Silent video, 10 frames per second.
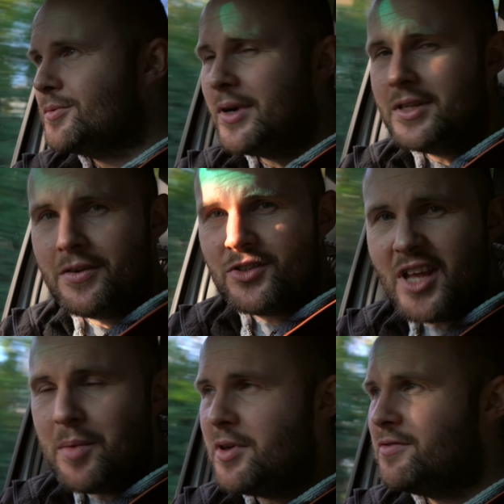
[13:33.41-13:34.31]
Whether you've
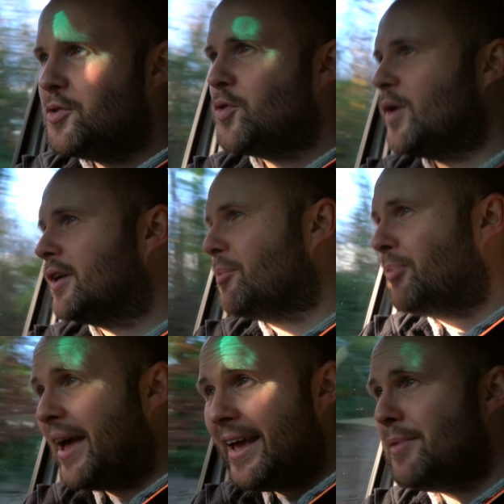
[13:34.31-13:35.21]
sent me a few quid on
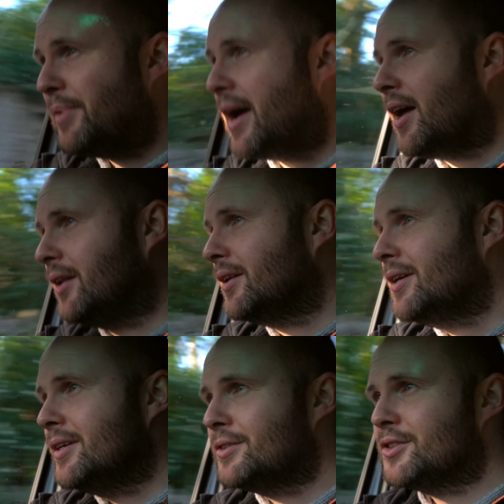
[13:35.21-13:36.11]
PayPal
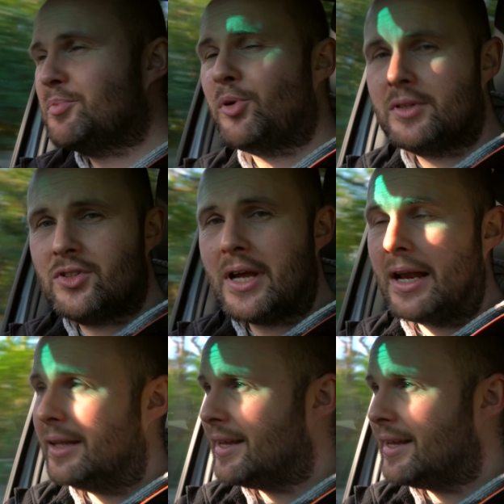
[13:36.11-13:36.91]
to support the channel,